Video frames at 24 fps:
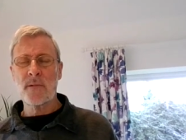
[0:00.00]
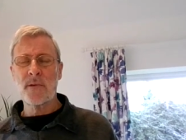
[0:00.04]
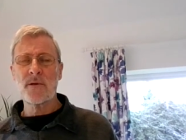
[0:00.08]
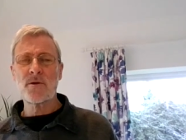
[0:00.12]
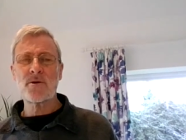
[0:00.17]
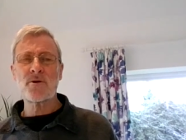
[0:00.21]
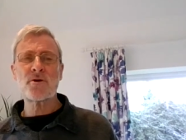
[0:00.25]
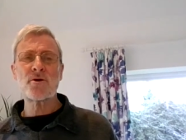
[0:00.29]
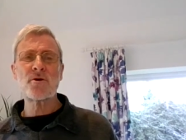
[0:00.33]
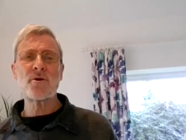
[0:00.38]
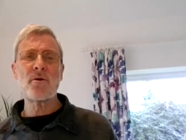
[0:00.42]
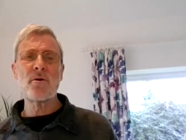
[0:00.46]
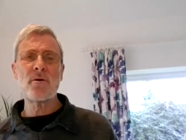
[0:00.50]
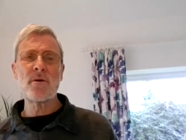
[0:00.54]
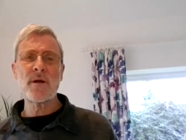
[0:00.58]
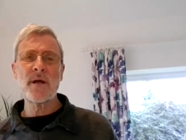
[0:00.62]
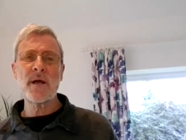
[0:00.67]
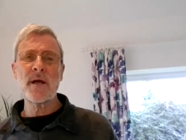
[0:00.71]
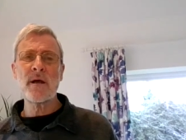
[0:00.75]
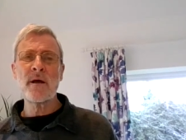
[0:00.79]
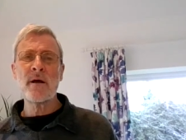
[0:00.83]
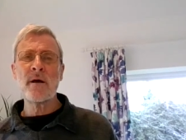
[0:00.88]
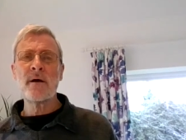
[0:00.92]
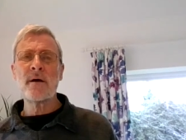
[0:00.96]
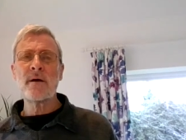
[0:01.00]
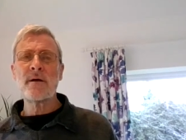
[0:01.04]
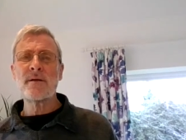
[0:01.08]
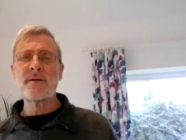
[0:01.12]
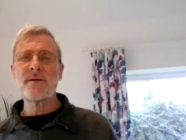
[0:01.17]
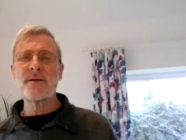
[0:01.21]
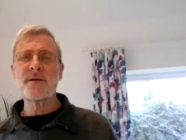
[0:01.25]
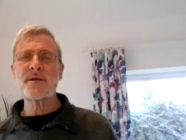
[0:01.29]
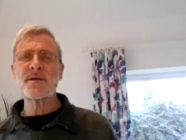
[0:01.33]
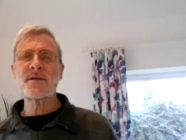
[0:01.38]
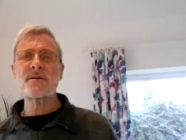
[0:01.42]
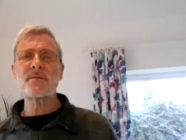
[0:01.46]
Surely
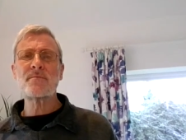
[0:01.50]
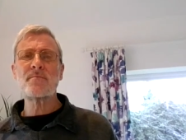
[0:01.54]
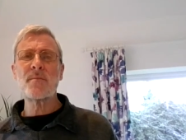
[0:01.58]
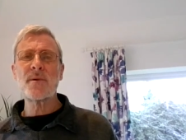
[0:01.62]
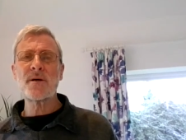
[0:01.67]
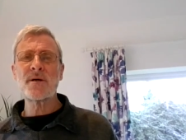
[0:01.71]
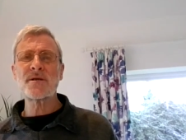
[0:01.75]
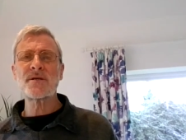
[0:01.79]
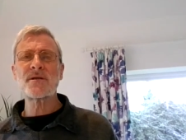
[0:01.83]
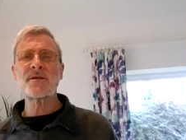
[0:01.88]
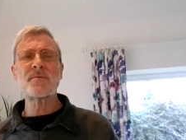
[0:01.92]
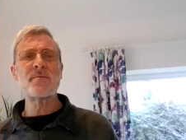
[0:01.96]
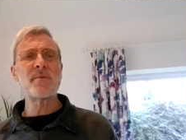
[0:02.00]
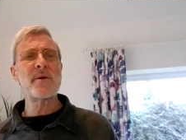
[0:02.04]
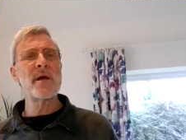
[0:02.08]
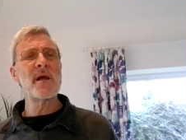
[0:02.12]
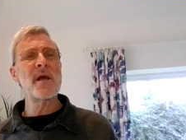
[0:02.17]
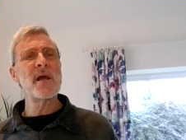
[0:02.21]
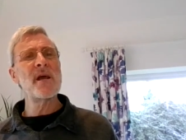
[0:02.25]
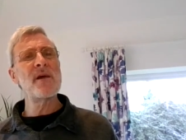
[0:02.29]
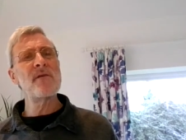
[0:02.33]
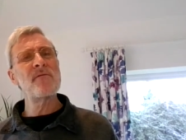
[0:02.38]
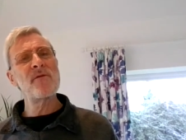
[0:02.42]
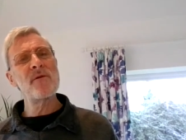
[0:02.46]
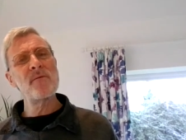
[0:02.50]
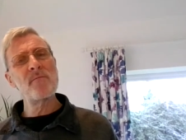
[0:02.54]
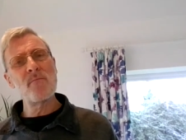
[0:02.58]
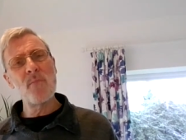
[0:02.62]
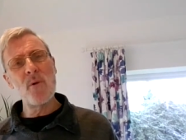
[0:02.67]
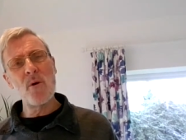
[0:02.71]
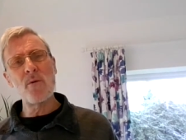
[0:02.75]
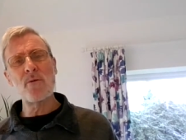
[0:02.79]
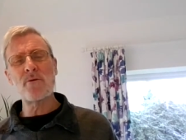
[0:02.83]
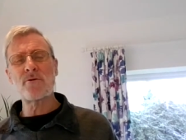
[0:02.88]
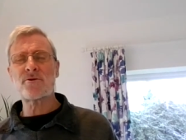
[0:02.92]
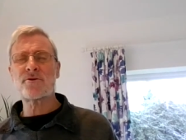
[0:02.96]
this must be even
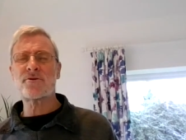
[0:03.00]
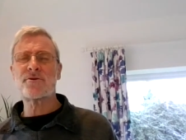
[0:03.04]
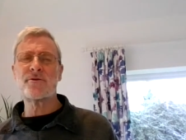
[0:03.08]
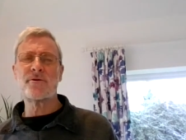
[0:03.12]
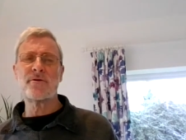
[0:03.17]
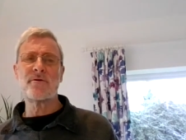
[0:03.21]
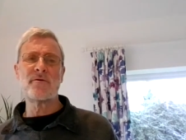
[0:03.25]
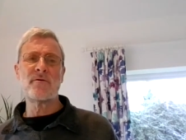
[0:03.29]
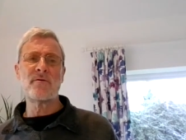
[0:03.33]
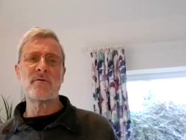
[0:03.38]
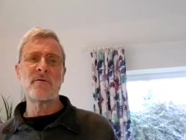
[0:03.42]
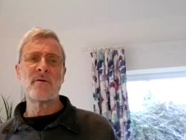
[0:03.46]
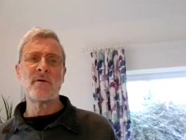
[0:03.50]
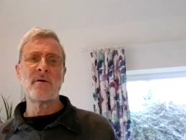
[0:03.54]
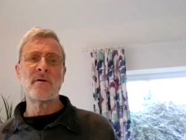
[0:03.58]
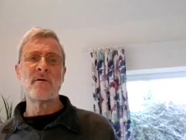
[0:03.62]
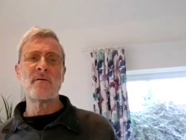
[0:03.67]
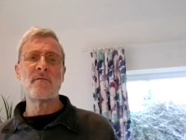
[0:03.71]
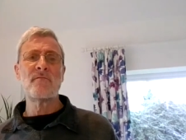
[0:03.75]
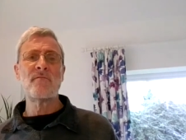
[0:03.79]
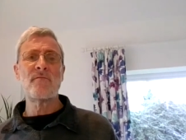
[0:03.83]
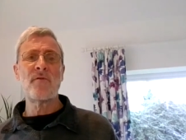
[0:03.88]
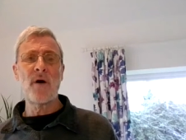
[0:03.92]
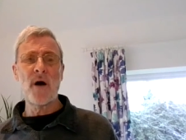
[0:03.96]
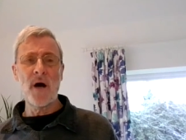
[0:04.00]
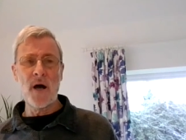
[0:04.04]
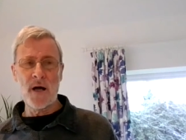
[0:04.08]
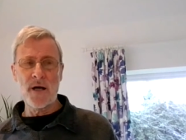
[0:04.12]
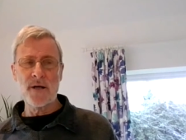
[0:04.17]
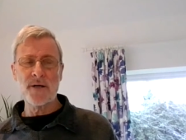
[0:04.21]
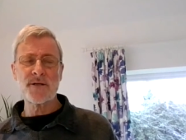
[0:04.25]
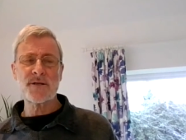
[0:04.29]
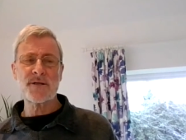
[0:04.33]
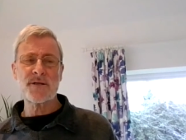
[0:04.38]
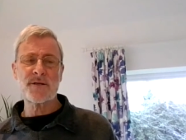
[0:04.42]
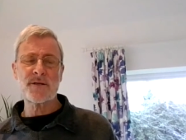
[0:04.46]
more true for
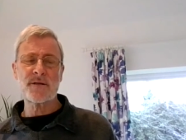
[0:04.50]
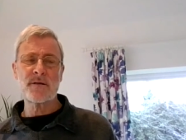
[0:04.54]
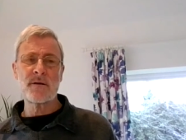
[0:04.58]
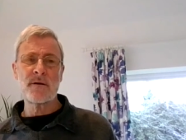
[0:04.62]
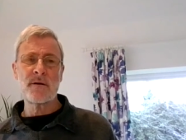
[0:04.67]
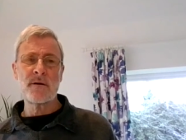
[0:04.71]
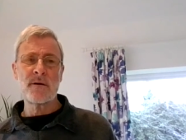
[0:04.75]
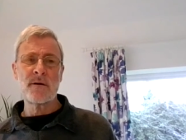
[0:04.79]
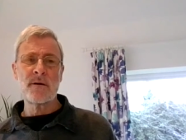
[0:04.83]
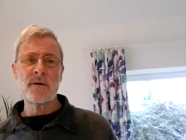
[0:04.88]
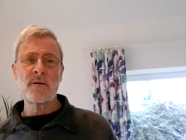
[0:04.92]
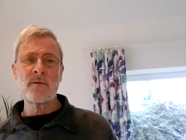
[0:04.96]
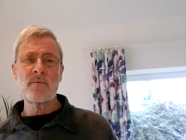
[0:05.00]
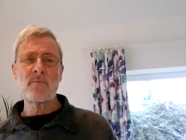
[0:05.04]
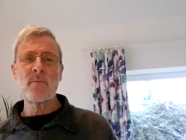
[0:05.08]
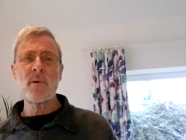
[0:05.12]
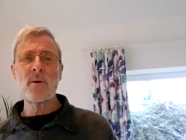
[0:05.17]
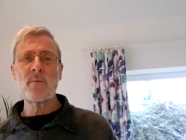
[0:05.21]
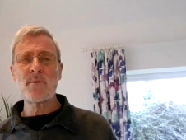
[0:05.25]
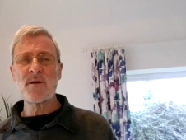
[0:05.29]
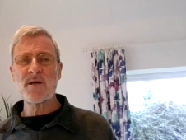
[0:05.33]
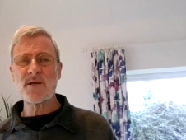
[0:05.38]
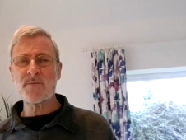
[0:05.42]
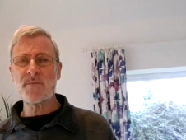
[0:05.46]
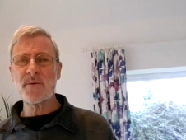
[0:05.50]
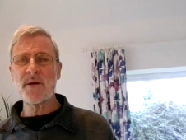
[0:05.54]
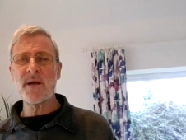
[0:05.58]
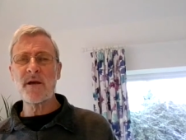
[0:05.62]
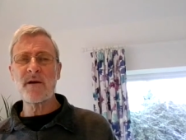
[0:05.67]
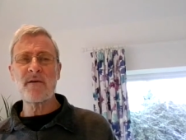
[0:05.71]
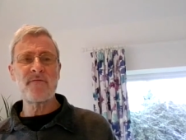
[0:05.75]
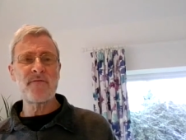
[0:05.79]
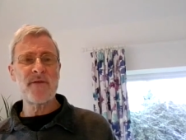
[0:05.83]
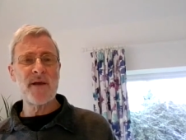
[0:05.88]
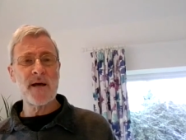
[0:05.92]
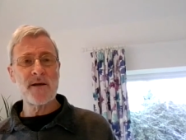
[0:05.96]
us when we
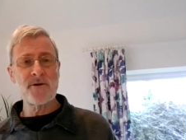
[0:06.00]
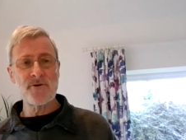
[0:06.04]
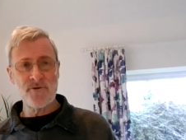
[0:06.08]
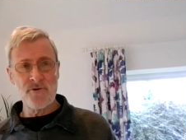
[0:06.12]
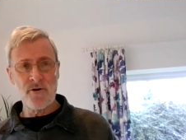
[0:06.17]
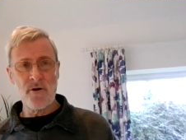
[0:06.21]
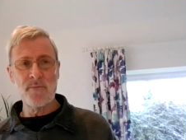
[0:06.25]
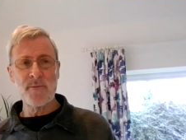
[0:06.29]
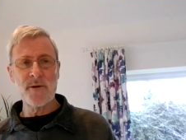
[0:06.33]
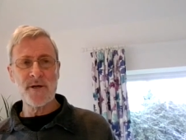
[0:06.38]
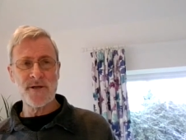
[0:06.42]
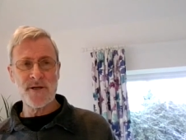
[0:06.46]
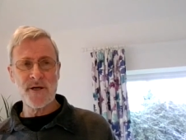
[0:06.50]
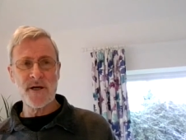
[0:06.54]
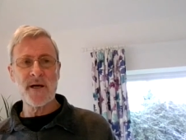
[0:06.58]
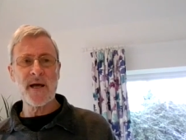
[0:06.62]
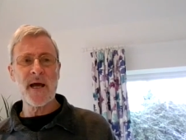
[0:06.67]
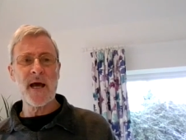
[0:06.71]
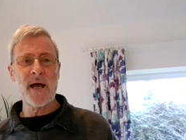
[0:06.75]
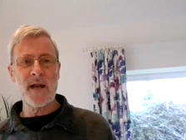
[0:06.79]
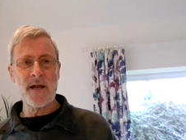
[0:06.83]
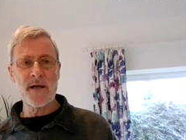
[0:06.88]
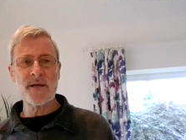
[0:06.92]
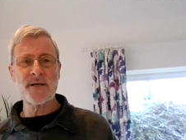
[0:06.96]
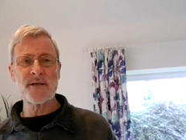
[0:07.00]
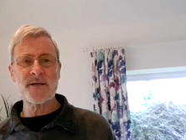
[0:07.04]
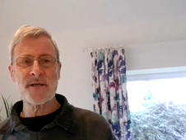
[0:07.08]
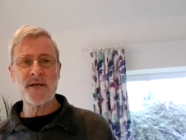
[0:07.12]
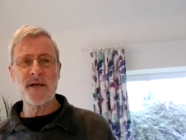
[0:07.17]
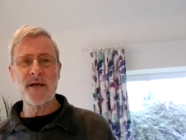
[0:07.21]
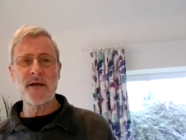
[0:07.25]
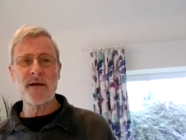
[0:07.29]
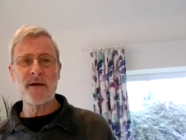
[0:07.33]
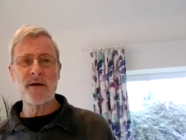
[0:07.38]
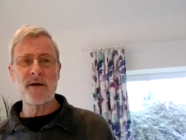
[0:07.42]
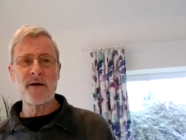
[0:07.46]
speak of the Andromeda
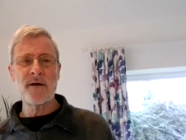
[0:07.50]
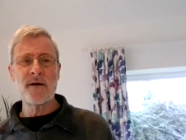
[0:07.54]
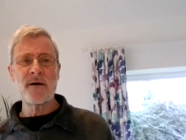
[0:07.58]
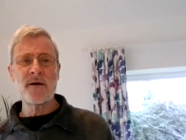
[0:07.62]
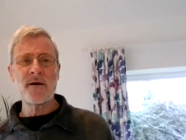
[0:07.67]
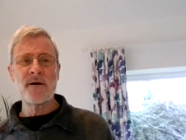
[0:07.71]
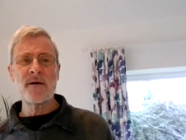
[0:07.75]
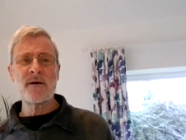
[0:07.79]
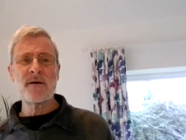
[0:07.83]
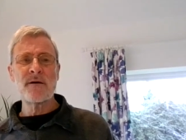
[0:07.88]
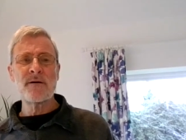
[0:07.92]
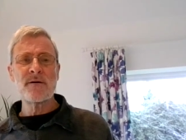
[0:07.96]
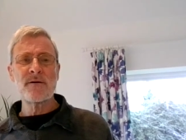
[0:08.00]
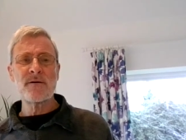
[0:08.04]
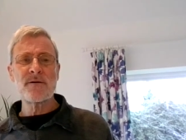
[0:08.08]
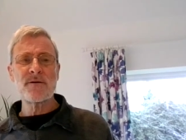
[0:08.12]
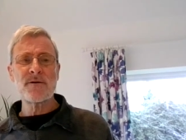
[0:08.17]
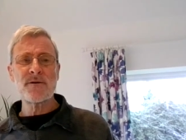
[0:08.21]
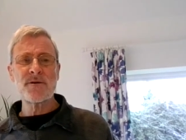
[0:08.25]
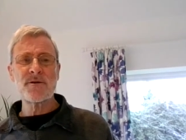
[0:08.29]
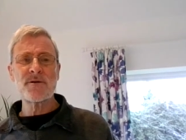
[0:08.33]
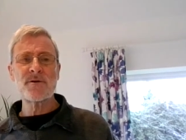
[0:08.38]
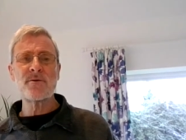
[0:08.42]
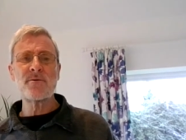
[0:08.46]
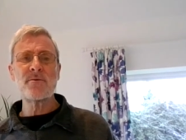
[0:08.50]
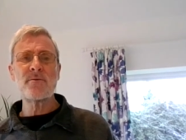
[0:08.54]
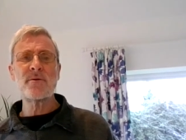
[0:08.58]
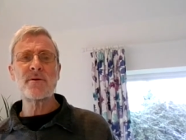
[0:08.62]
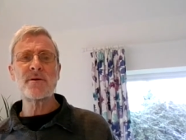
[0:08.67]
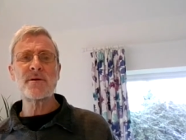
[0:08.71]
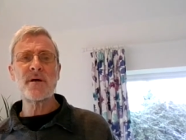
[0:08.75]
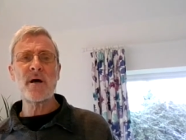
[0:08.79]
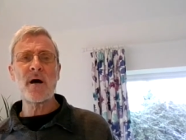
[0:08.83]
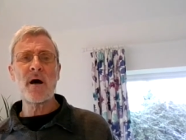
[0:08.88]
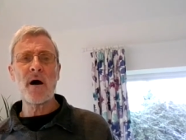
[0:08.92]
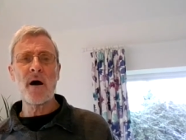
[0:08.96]
Galaxy, two
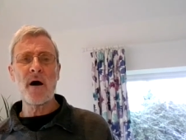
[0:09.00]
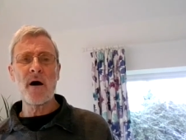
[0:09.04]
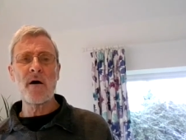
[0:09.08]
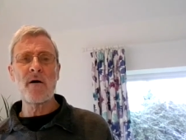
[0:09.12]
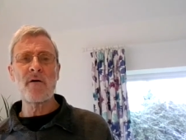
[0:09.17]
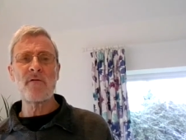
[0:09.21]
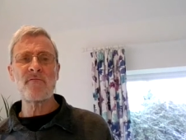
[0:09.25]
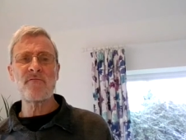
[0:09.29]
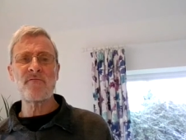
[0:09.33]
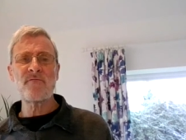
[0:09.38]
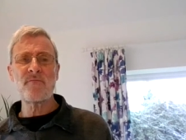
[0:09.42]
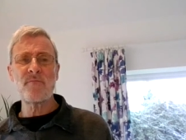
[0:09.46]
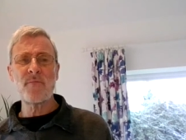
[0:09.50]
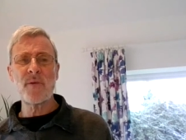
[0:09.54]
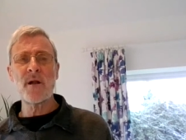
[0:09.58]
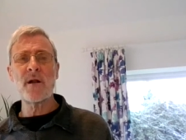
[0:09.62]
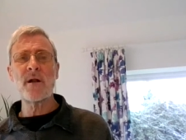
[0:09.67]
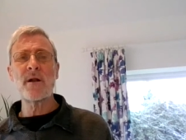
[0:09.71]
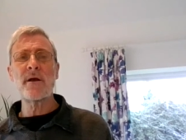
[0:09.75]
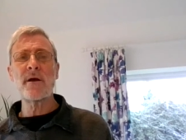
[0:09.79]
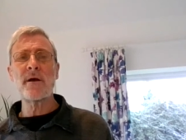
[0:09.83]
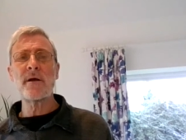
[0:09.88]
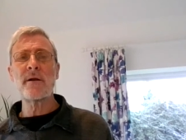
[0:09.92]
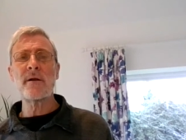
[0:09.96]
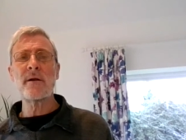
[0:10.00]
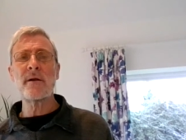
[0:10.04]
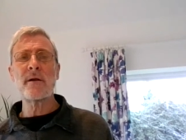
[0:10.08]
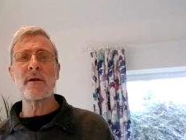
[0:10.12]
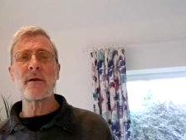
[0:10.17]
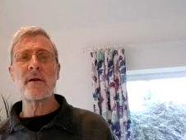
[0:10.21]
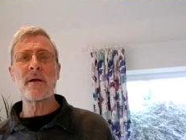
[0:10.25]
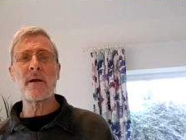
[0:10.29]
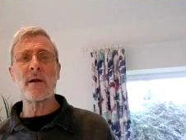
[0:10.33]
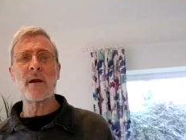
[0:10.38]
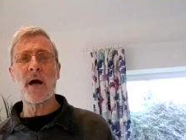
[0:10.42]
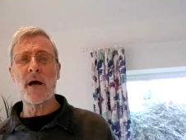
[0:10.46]
and a half million
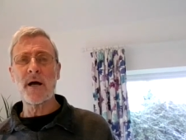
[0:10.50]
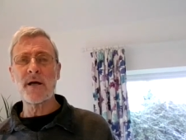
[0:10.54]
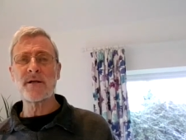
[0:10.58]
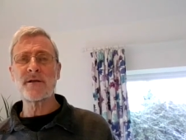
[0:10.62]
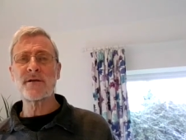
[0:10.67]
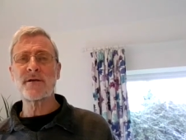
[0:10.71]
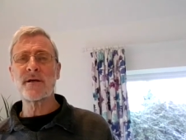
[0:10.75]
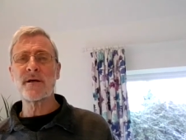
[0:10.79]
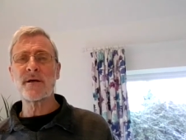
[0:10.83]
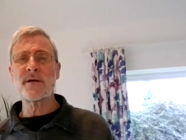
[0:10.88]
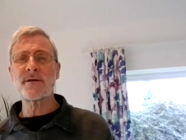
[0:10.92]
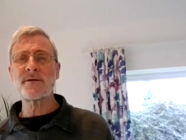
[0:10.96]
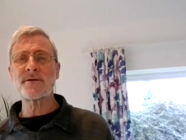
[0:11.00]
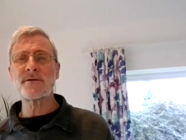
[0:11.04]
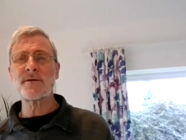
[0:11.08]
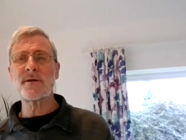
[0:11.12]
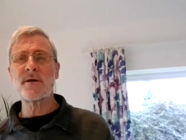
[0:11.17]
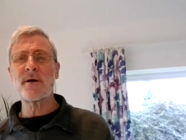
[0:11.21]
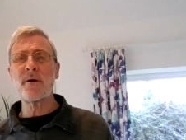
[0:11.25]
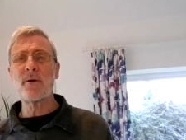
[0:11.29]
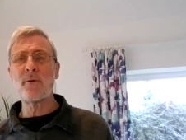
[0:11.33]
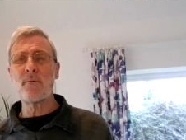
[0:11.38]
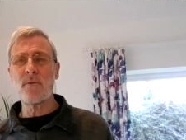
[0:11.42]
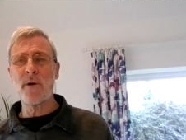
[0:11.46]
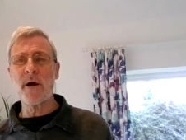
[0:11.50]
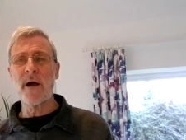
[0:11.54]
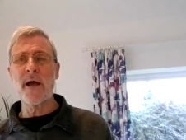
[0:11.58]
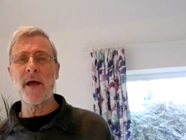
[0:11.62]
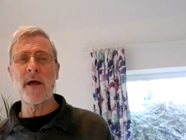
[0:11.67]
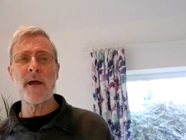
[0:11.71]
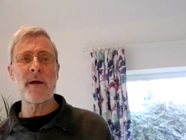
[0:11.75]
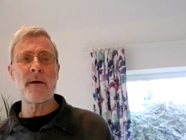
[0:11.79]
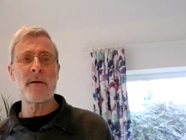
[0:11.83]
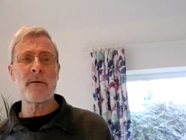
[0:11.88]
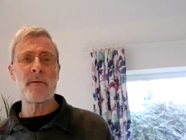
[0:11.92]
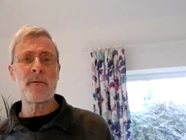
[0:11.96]
light years away,